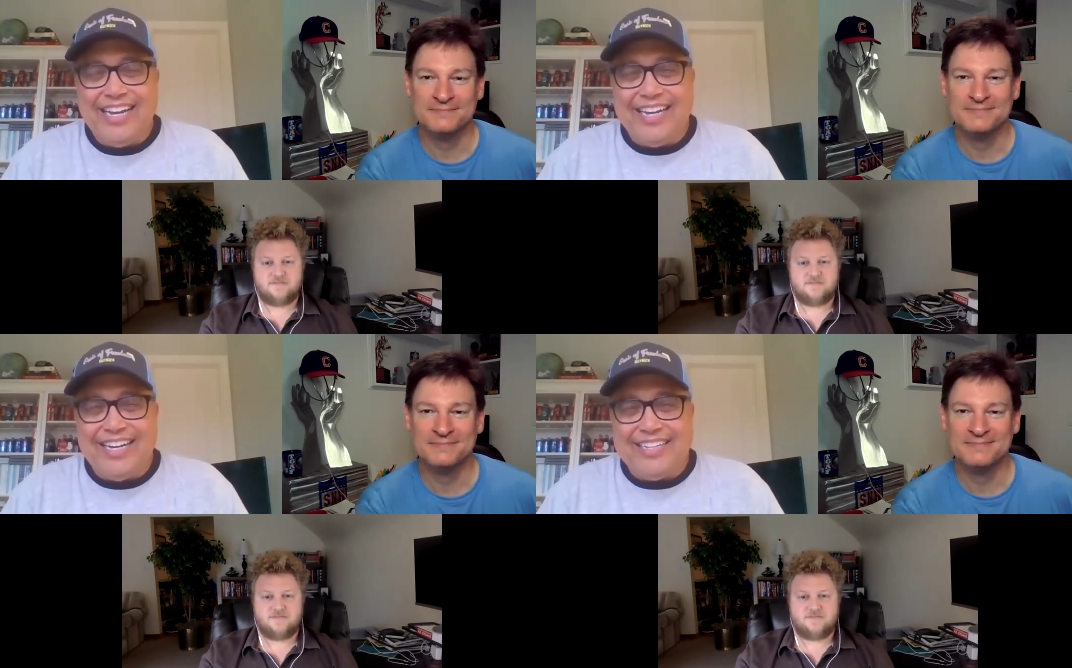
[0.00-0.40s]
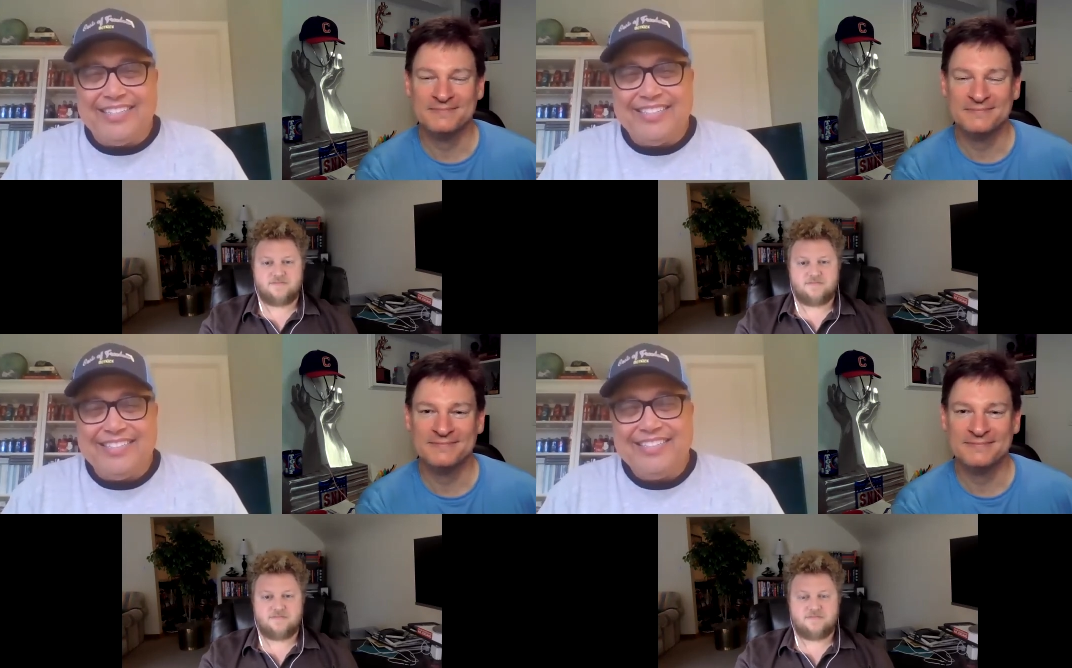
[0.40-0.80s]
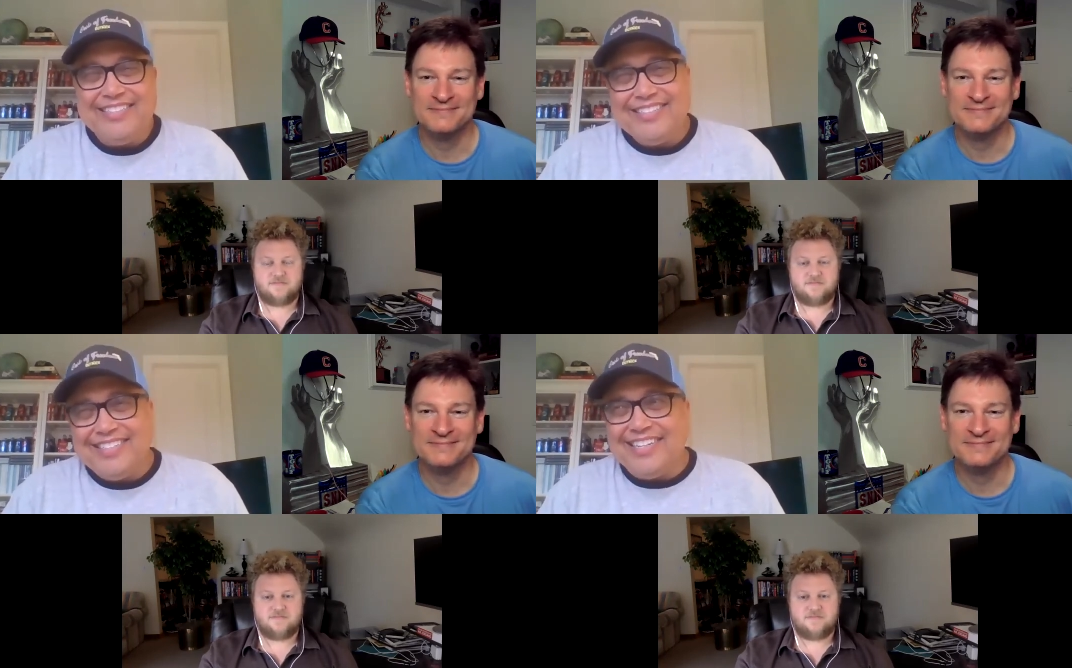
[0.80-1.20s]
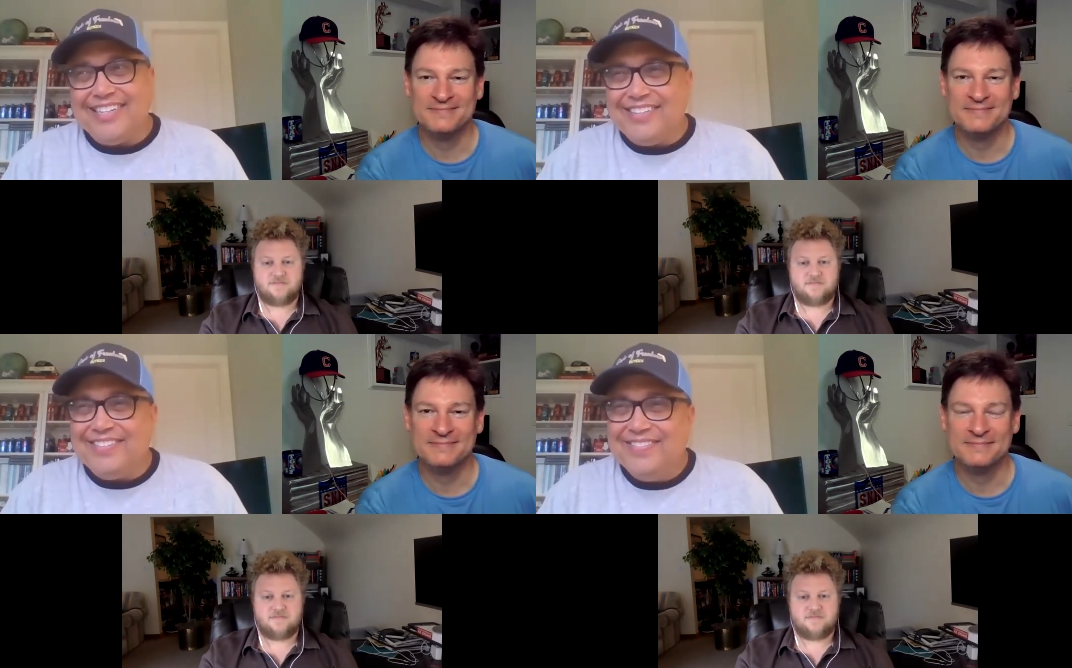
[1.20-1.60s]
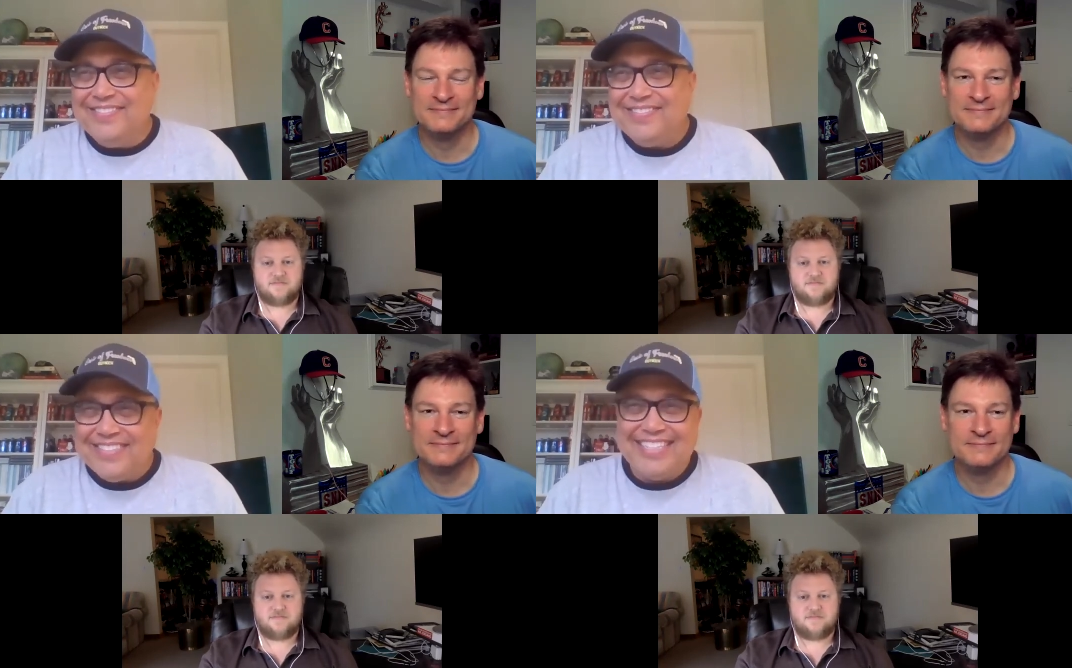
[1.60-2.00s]
Speaker 1: Uh, you
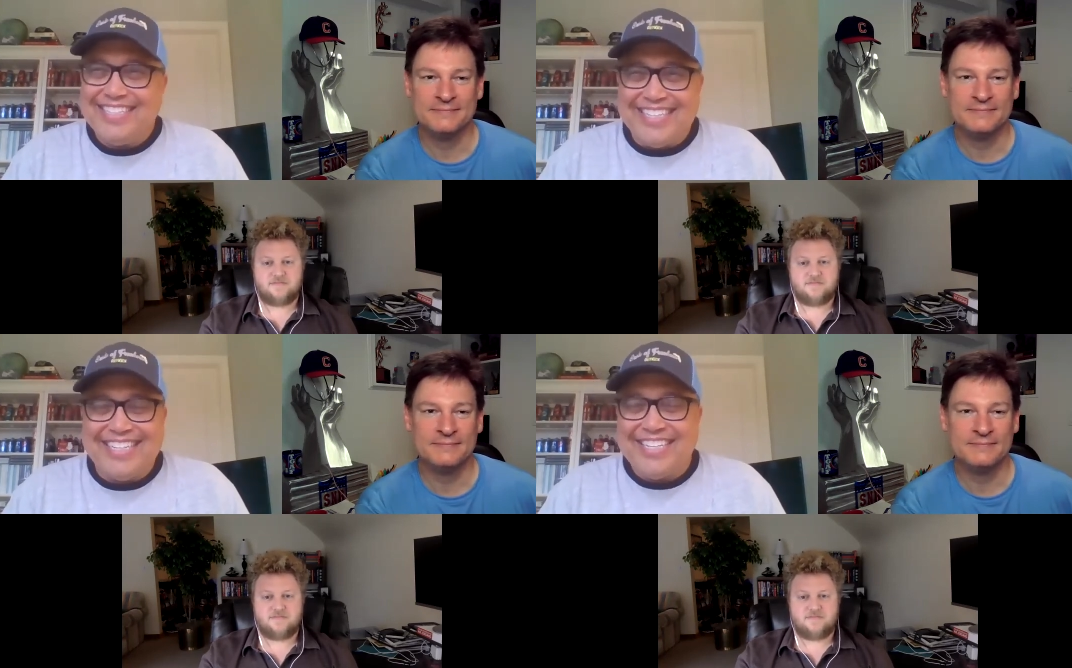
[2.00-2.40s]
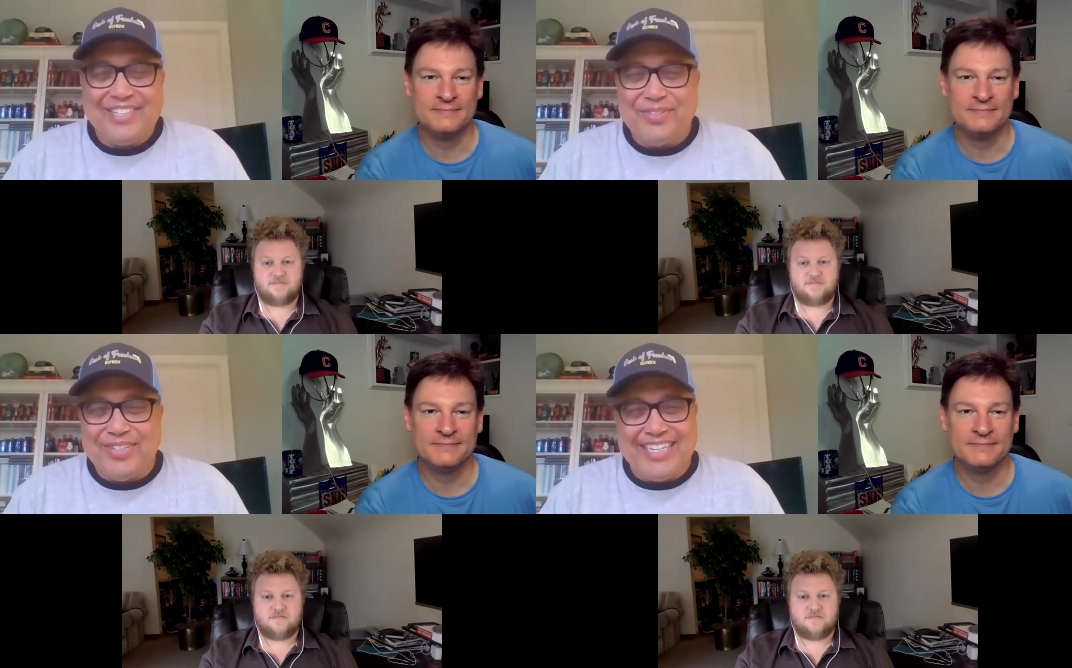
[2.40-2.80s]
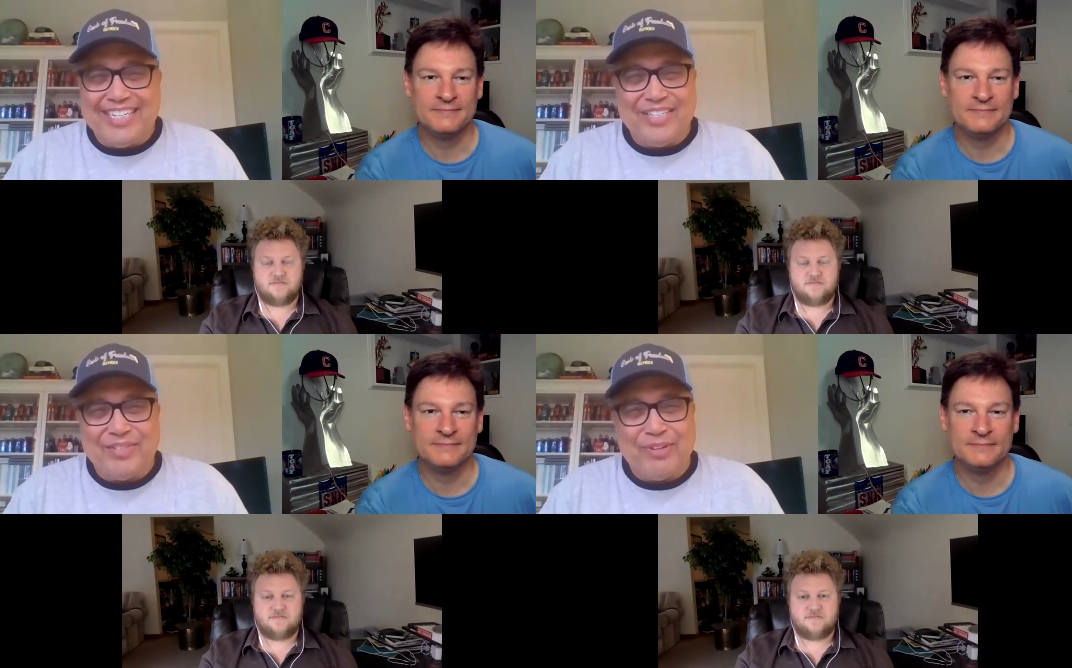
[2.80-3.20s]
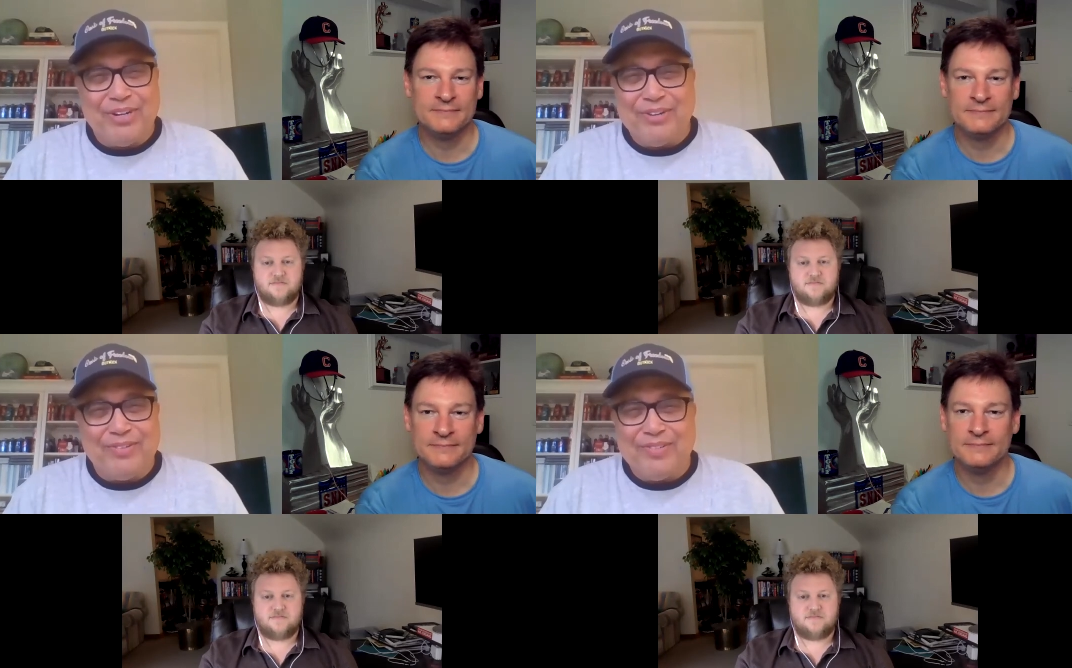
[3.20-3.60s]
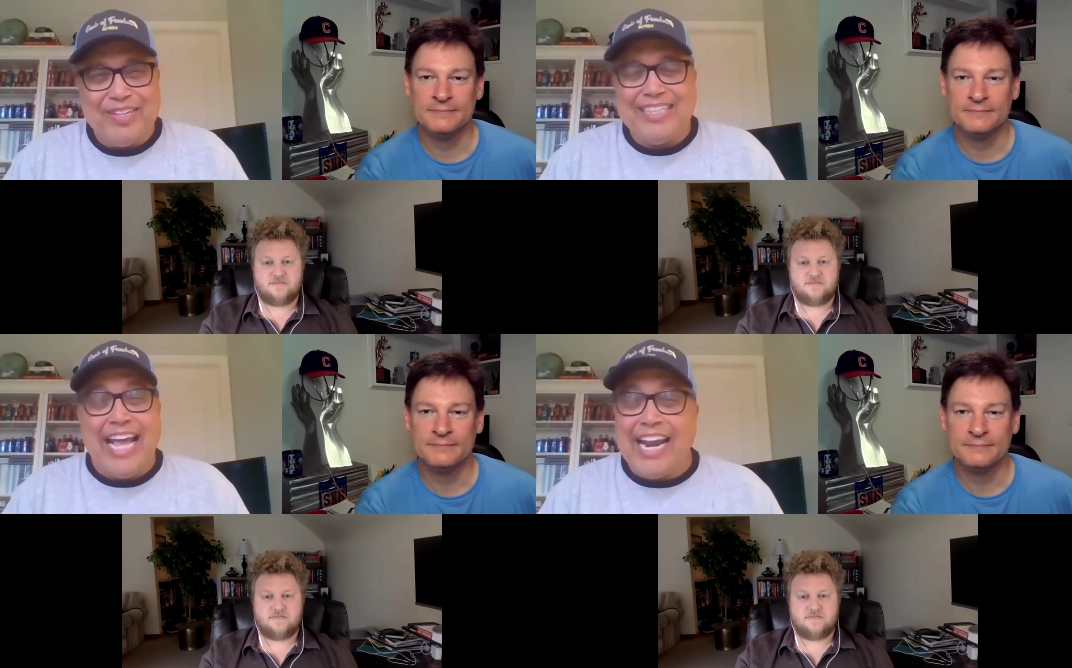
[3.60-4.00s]
know, it, it is what it is, bro.